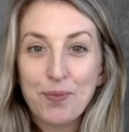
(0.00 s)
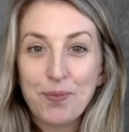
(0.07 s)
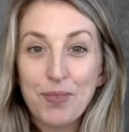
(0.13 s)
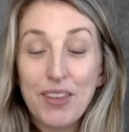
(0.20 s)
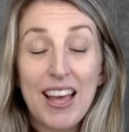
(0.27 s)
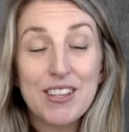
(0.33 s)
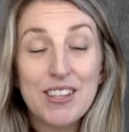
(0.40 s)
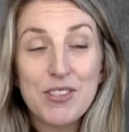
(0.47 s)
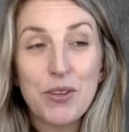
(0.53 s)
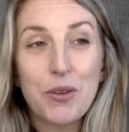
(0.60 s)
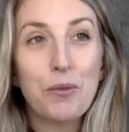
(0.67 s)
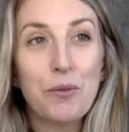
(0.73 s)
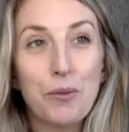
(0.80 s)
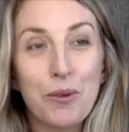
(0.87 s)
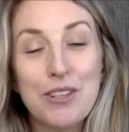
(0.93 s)
Yeah, so
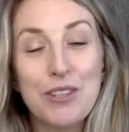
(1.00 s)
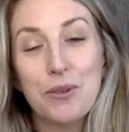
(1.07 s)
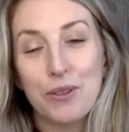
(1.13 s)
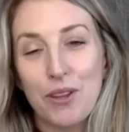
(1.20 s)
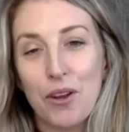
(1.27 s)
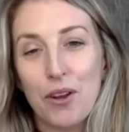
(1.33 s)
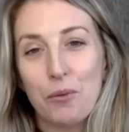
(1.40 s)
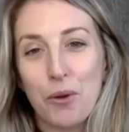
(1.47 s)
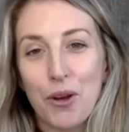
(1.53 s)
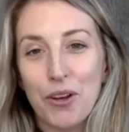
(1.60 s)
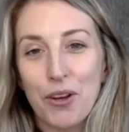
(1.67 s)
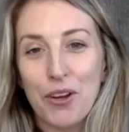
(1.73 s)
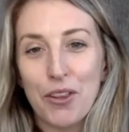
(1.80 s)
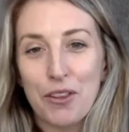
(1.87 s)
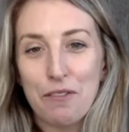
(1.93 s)
we do a lot of
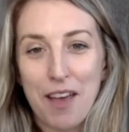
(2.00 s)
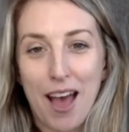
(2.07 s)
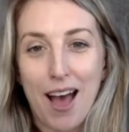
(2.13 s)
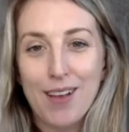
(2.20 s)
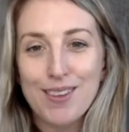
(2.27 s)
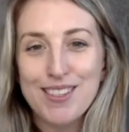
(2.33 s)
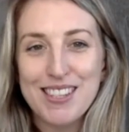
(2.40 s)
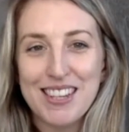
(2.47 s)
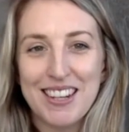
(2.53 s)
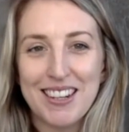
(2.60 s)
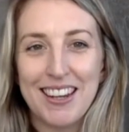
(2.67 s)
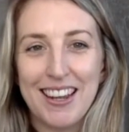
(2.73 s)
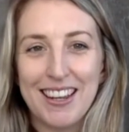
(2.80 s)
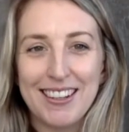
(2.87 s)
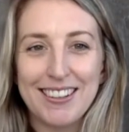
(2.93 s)
work on the vowels,
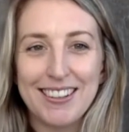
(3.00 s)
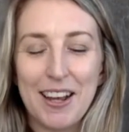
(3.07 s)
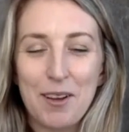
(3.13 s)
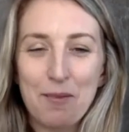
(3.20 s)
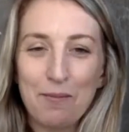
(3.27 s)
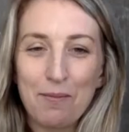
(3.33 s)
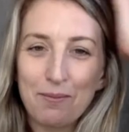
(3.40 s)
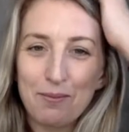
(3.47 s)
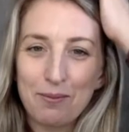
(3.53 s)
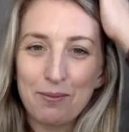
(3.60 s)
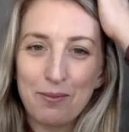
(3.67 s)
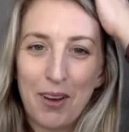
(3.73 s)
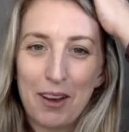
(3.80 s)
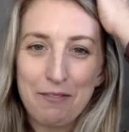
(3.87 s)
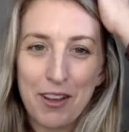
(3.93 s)
and
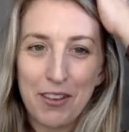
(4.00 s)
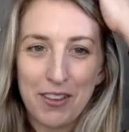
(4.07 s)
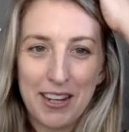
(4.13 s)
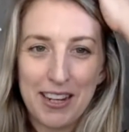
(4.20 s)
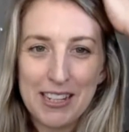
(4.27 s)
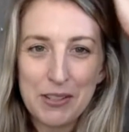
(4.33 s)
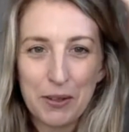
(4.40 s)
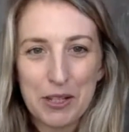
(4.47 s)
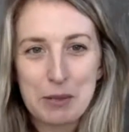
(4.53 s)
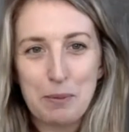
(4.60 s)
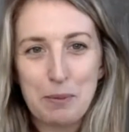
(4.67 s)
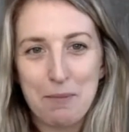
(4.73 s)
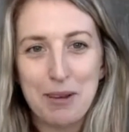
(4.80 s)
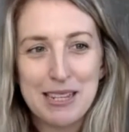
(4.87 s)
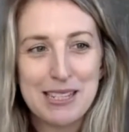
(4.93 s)
I felt the need to
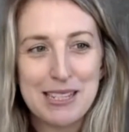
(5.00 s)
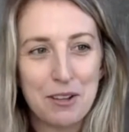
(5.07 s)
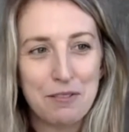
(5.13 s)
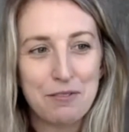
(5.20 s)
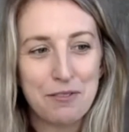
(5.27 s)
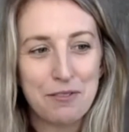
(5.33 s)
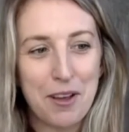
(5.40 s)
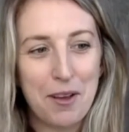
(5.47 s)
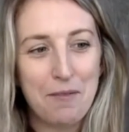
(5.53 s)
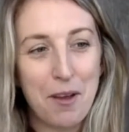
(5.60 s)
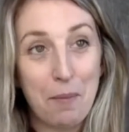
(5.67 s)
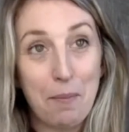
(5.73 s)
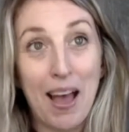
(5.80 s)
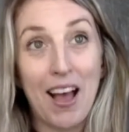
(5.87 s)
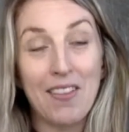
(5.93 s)
explain myself
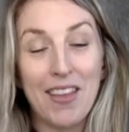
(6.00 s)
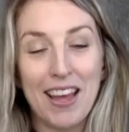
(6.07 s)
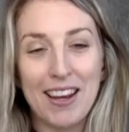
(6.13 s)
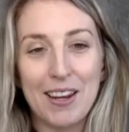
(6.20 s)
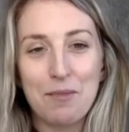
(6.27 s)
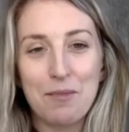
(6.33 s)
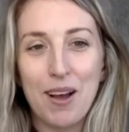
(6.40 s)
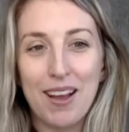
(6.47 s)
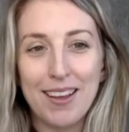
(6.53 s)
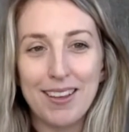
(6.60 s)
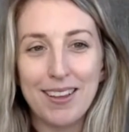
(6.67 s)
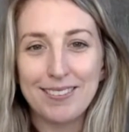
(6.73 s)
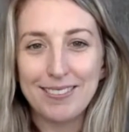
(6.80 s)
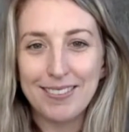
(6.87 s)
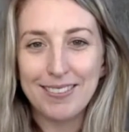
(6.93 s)
about that in
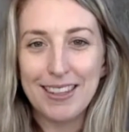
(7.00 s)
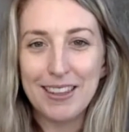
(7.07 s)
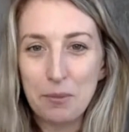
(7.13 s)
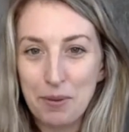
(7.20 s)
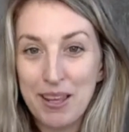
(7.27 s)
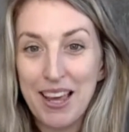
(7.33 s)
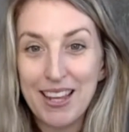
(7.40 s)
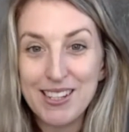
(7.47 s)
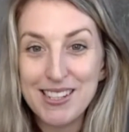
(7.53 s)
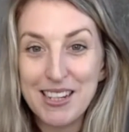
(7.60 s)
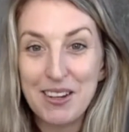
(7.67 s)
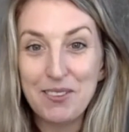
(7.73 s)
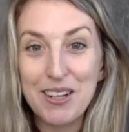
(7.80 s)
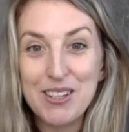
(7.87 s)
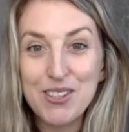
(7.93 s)
the
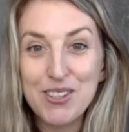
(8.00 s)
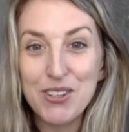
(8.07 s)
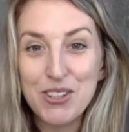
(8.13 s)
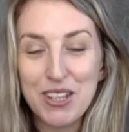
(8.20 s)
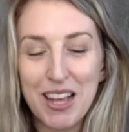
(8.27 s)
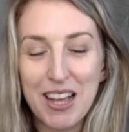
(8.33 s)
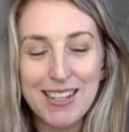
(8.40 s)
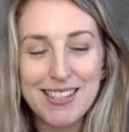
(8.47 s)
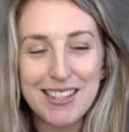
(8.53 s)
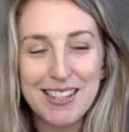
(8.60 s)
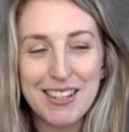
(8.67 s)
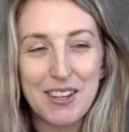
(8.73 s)
PhD research class,